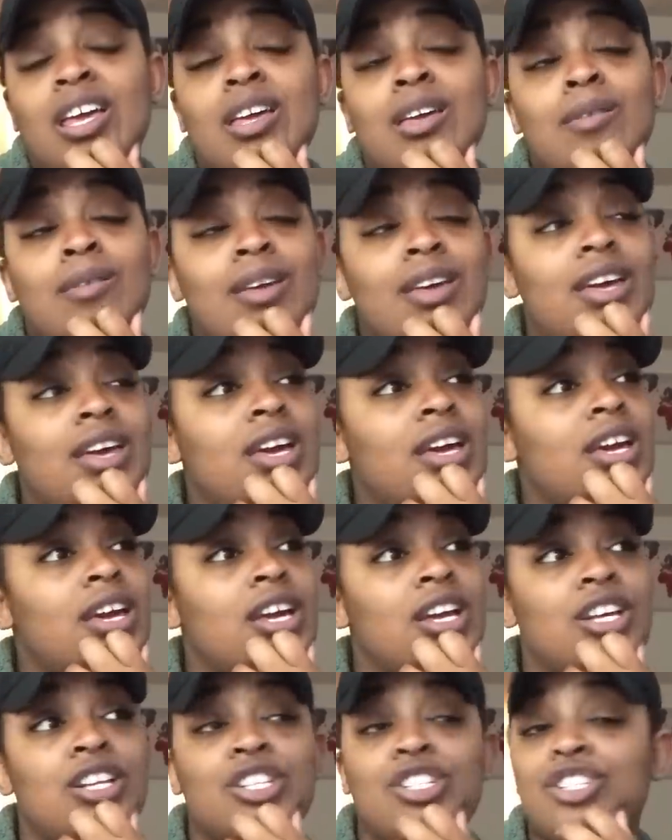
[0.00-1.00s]

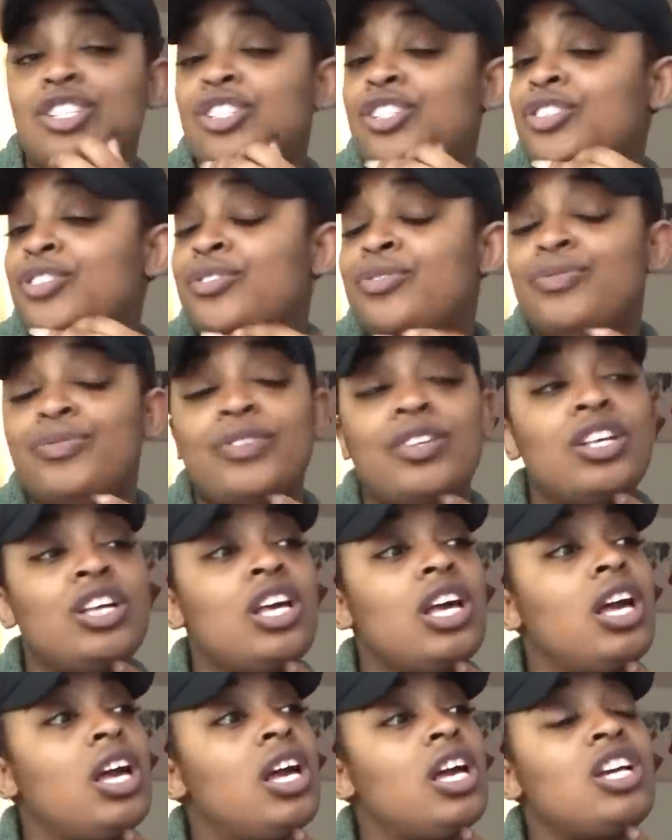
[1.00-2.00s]
Bitch,
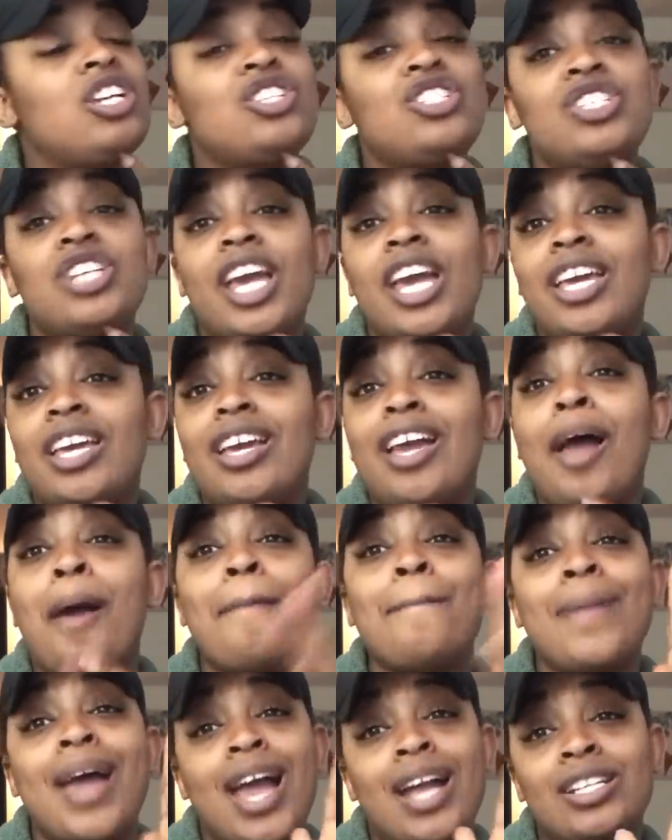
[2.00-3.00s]

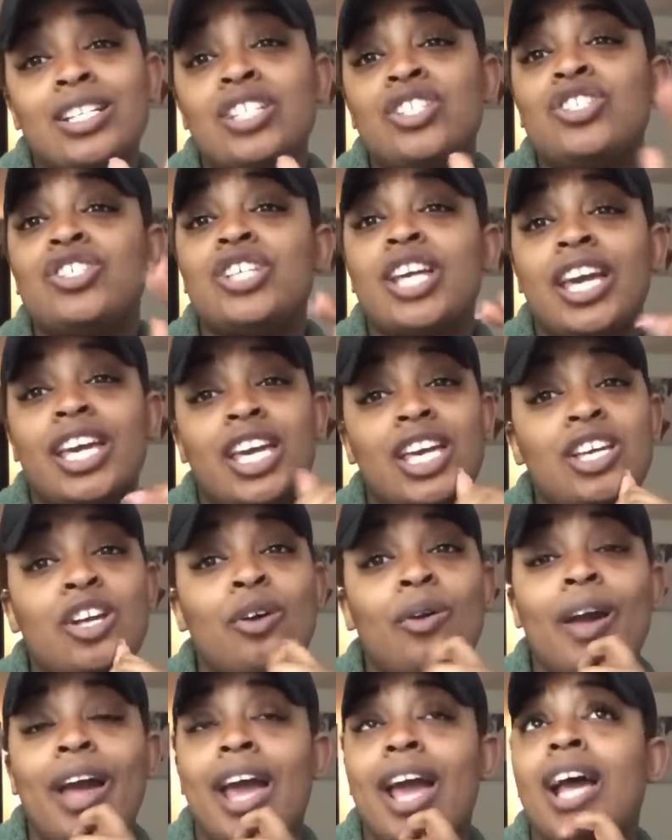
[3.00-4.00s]
imagine shaking
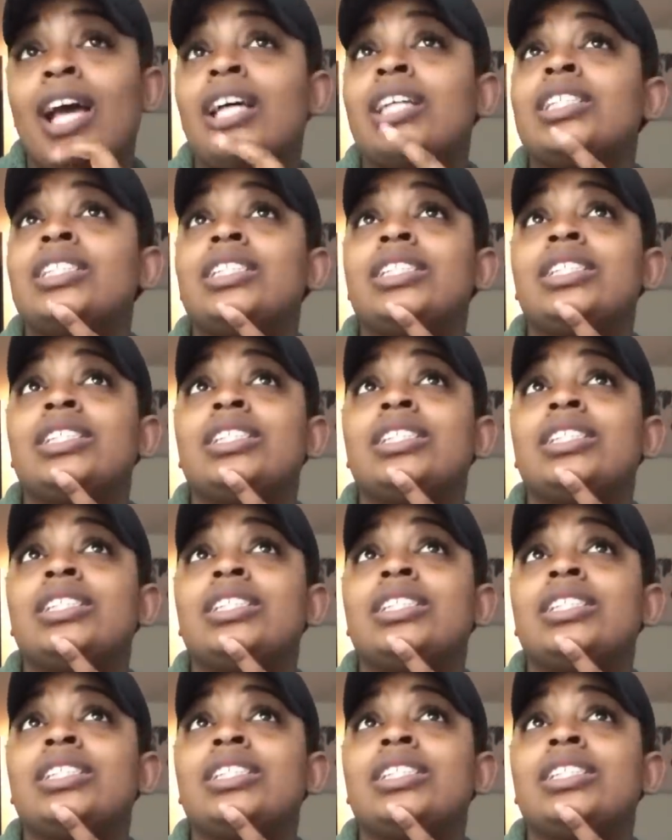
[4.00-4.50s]
your ass